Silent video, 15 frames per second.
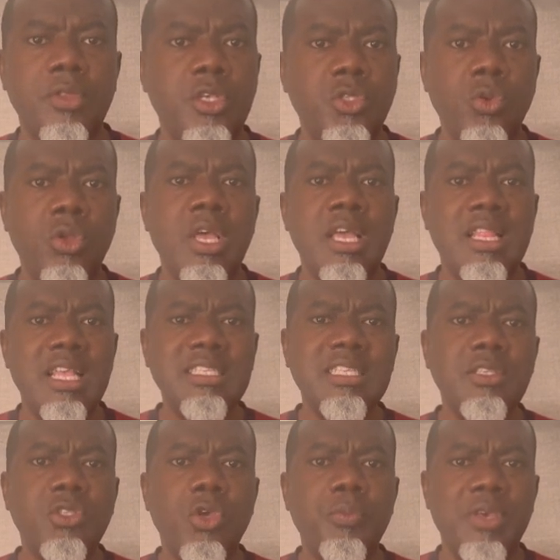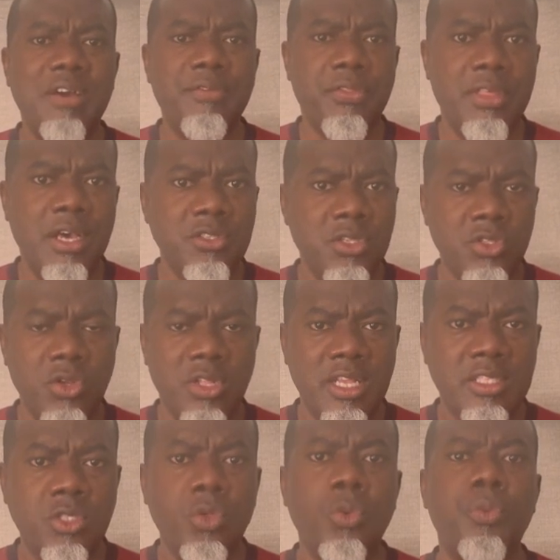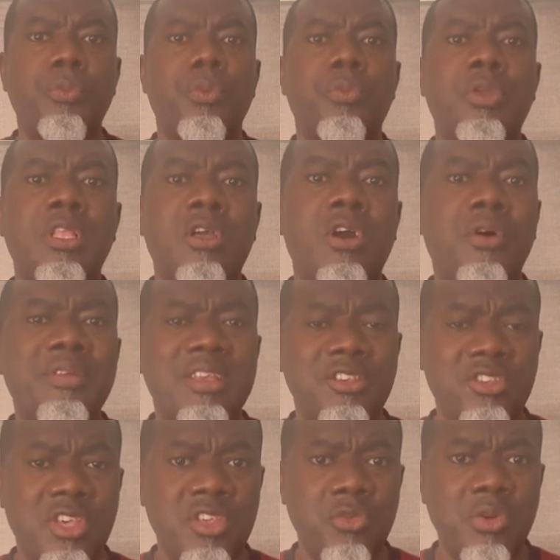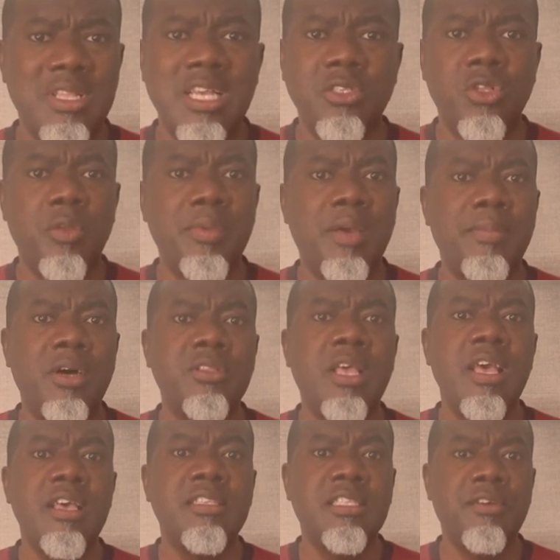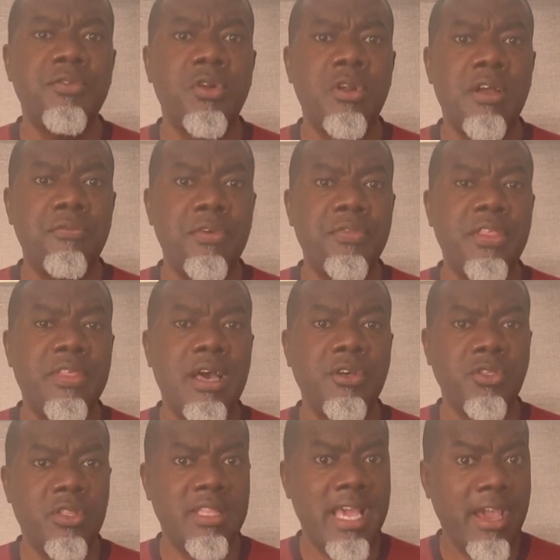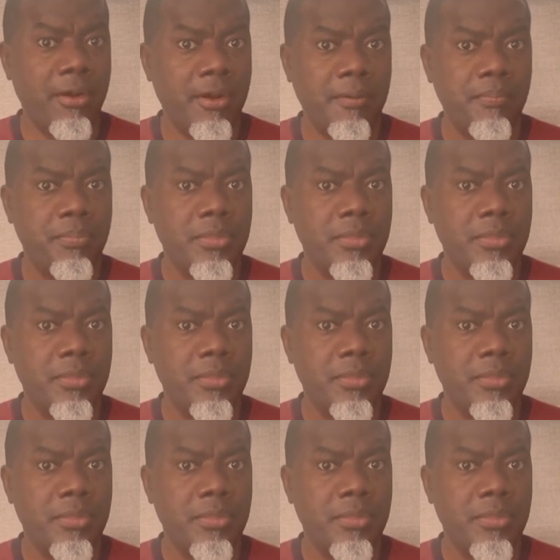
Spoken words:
So, let's assume you have $1,000. So, with the current exchange rate, that's going to be about 750,000 naira.